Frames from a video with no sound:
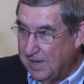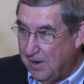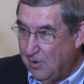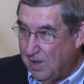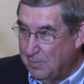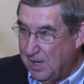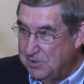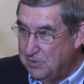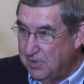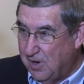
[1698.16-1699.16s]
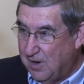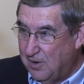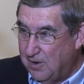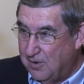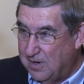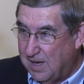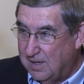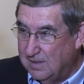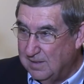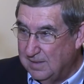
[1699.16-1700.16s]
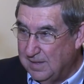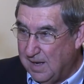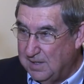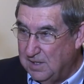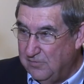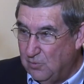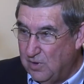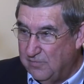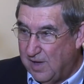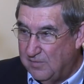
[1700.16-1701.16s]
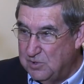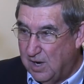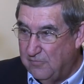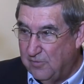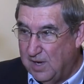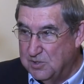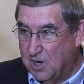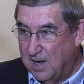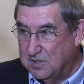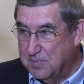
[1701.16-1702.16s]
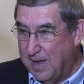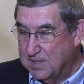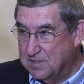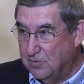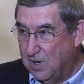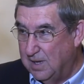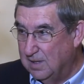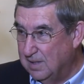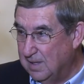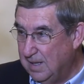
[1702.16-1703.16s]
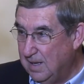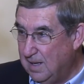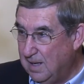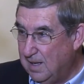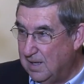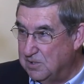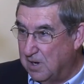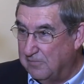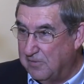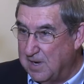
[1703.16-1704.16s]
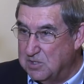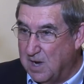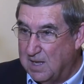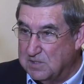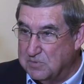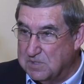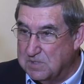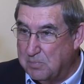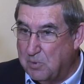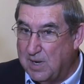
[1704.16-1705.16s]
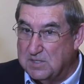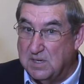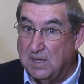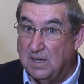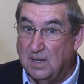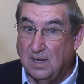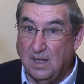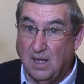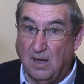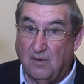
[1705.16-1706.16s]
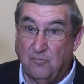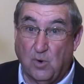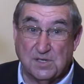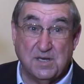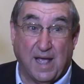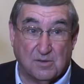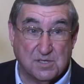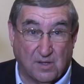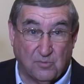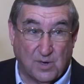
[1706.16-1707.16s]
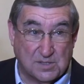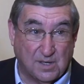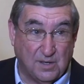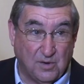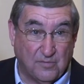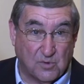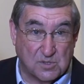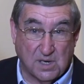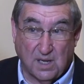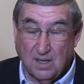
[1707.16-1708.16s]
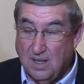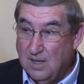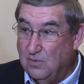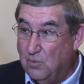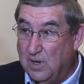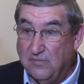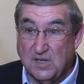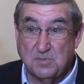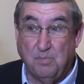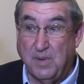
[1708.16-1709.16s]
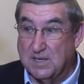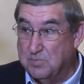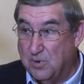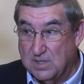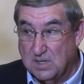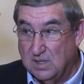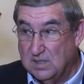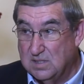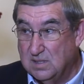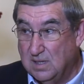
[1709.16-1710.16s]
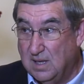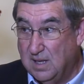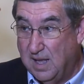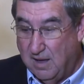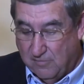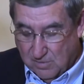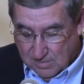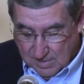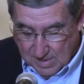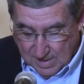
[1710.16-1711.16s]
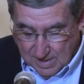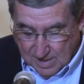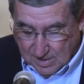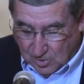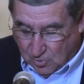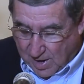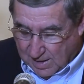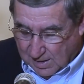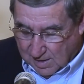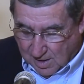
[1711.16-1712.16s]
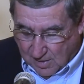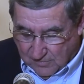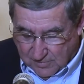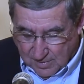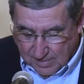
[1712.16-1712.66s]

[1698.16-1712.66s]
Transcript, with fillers: Carol, I'm glad you and Don are here today. 1945, John Frank Childs passed away. John Frank Childs was the president of what's now Southern Wesleyan University, one of its best presidents ever. Greatly loved.